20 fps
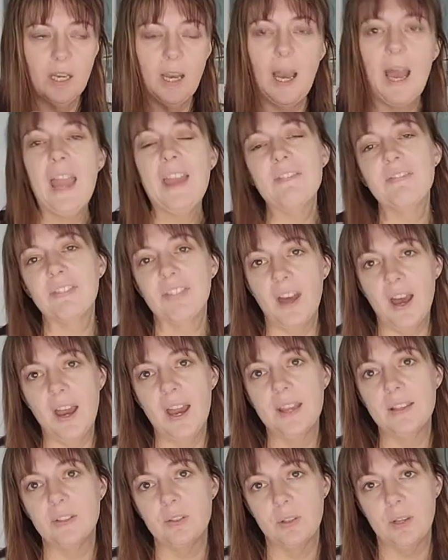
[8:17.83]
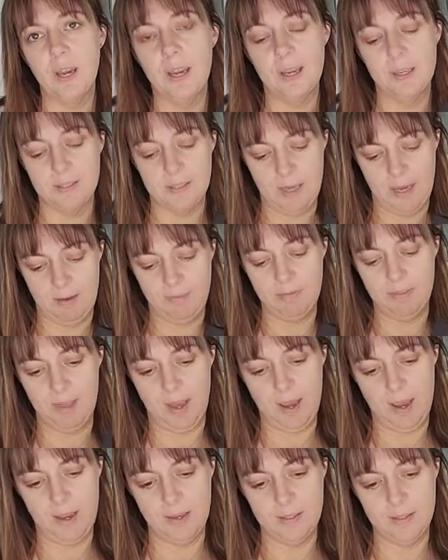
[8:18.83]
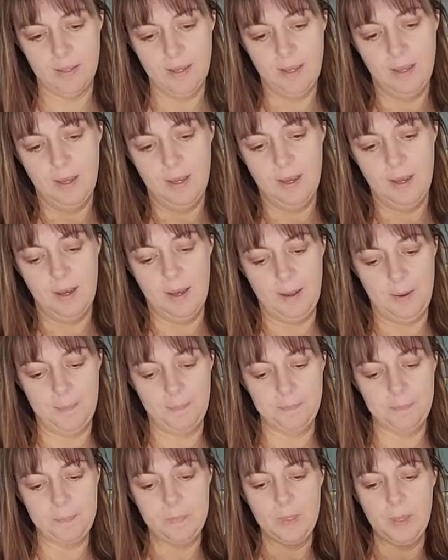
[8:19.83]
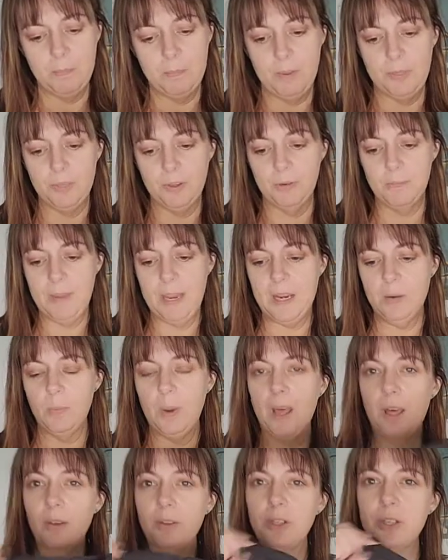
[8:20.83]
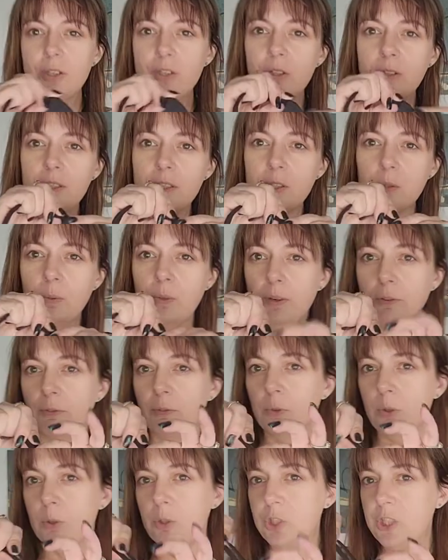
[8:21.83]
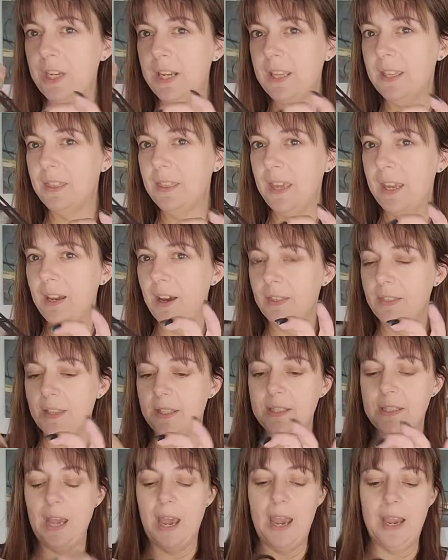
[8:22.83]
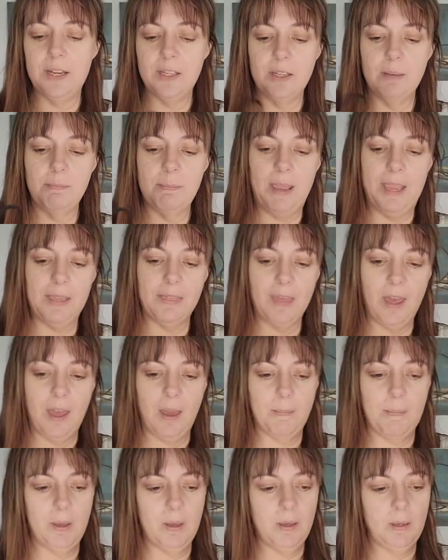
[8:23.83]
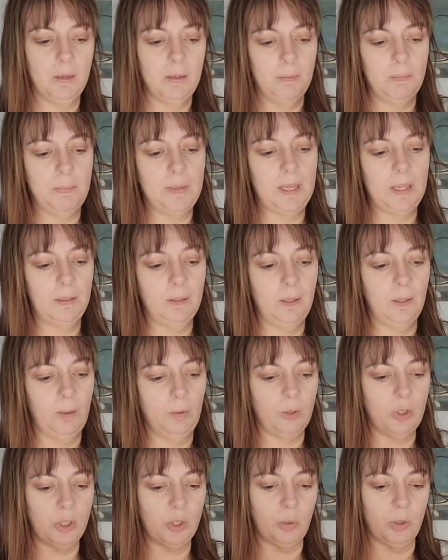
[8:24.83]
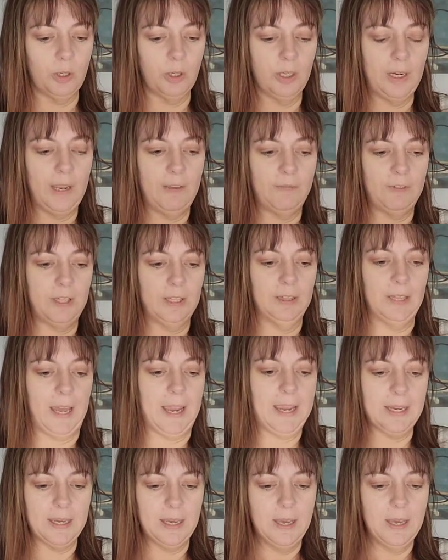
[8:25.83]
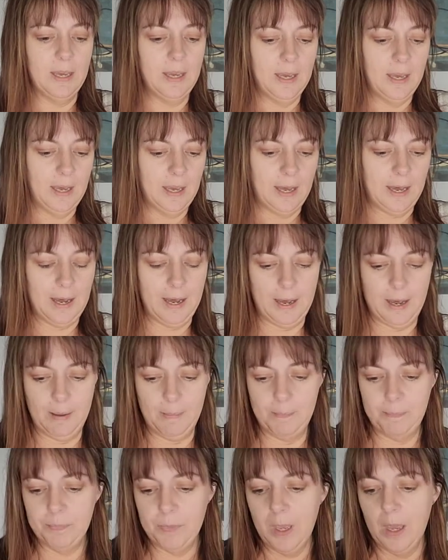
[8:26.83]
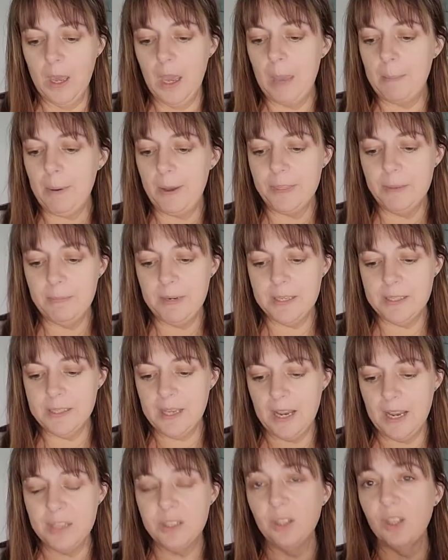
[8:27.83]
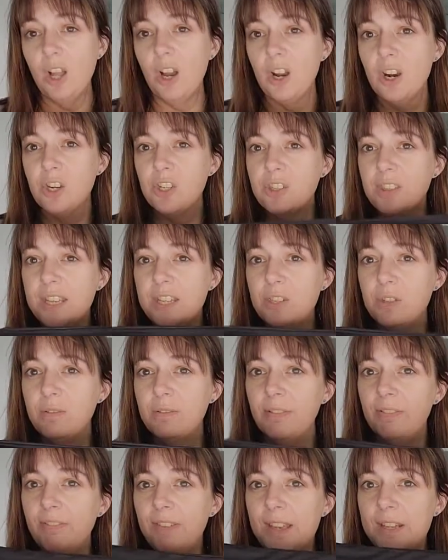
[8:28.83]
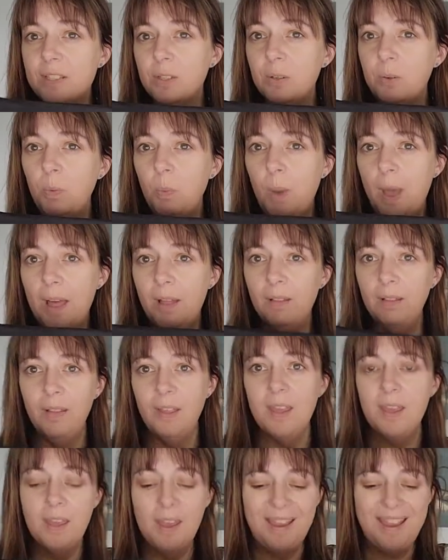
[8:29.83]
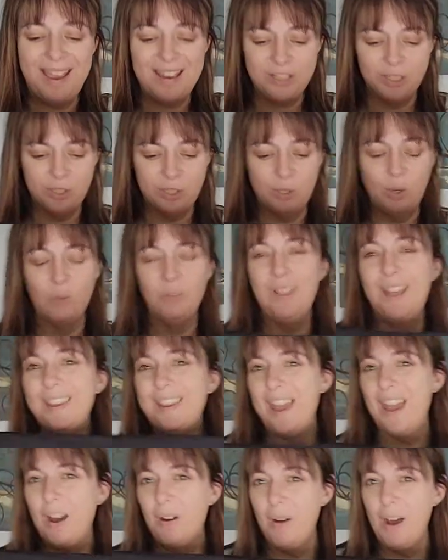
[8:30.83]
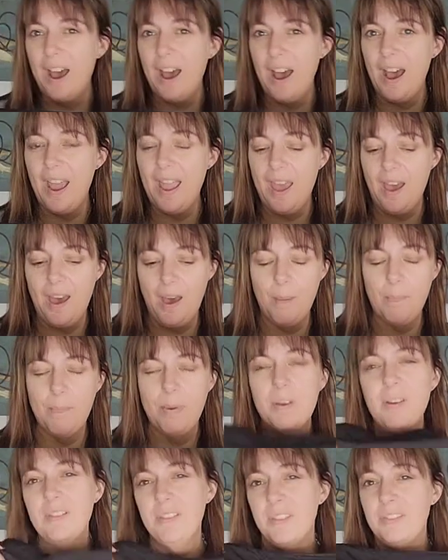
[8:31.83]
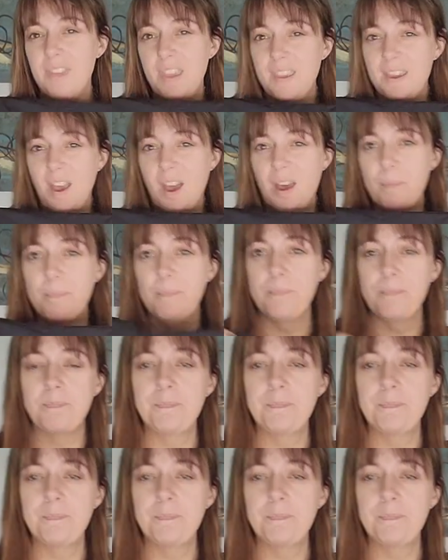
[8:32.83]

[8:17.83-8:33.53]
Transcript: I have thighs, you guys. I have thighs. Um, but they're made well. You can do this sort of ruching thing on the side to make them be a little shorter if you like. Um, I bought them in a size large. They do fit well. I just don't like how high up that they come.